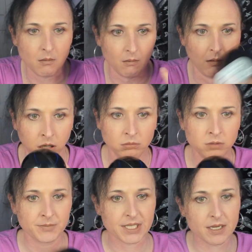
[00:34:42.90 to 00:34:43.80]

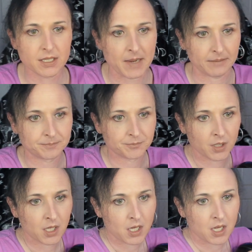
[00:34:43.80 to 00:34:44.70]
Excuse me.
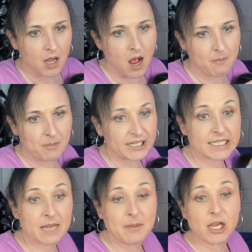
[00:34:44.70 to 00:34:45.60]
But this
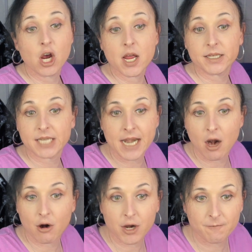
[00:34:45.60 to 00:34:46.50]
could be good to
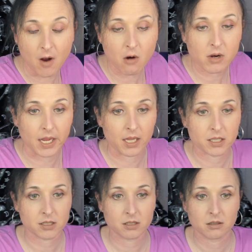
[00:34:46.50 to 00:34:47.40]
narrow your
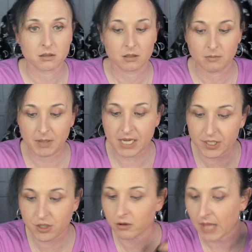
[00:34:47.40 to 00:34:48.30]
focus,
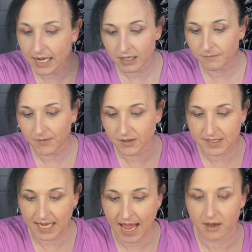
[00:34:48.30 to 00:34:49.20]
because you'll likely feel
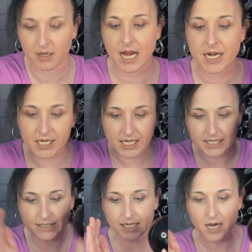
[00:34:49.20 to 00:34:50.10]
scattered and you need
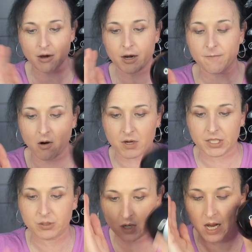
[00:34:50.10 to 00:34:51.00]
to narrow your focus
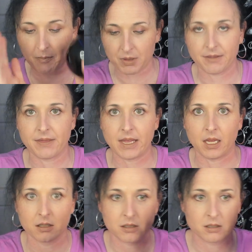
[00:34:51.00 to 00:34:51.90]
to a couple of
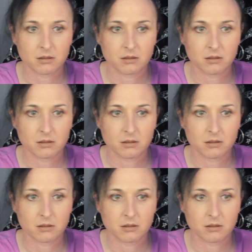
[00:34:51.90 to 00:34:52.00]
things.